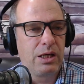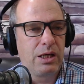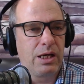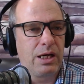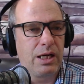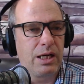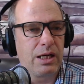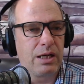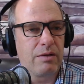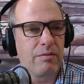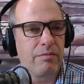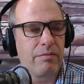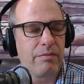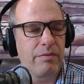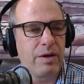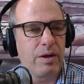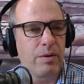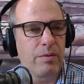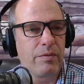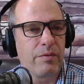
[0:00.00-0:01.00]
uh,
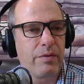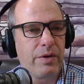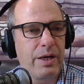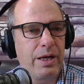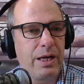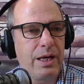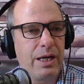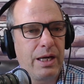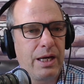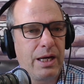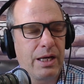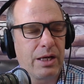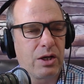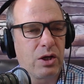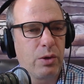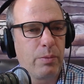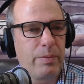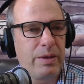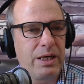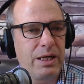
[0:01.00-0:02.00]
you know, it
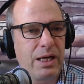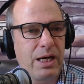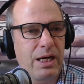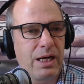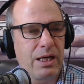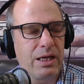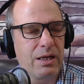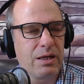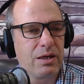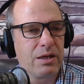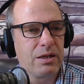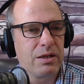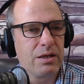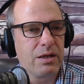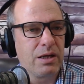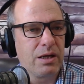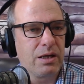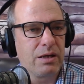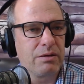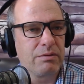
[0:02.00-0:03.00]
could be a
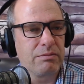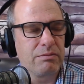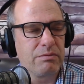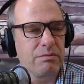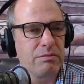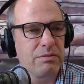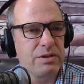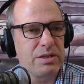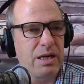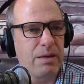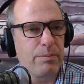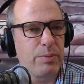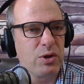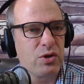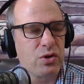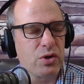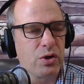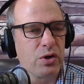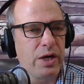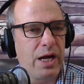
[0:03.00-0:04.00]

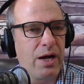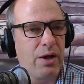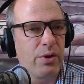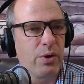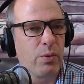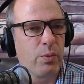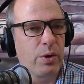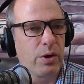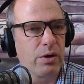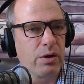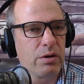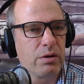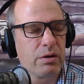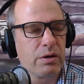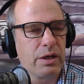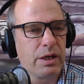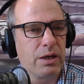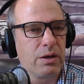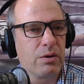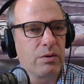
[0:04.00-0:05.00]
temperature now that we're
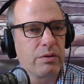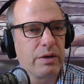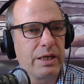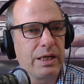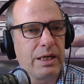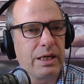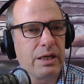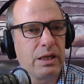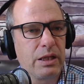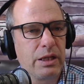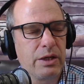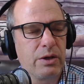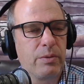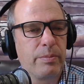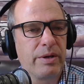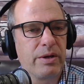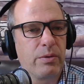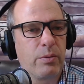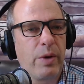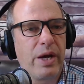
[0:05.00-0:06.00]
getting a little
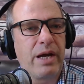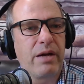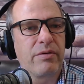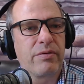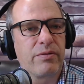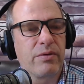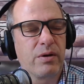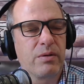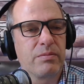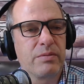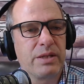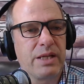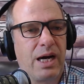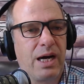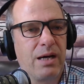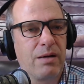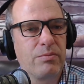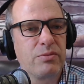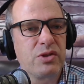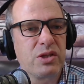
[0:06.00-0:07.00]
bit away from
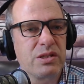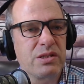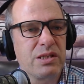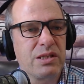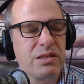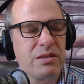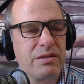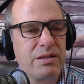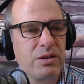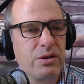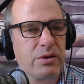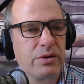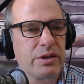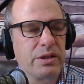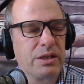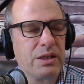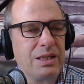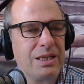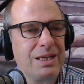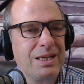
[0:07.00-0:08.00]
Dobbs. Is this still the
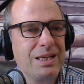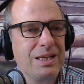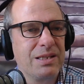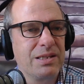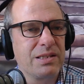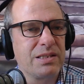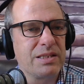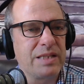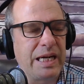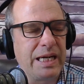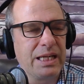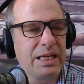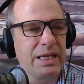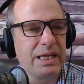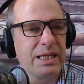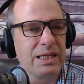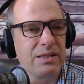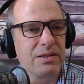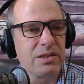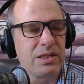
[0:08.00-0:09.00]

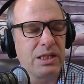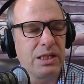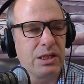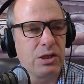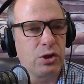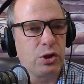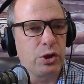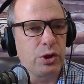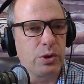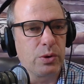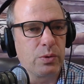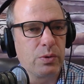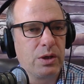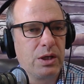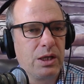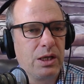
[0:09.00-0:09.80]
salient issue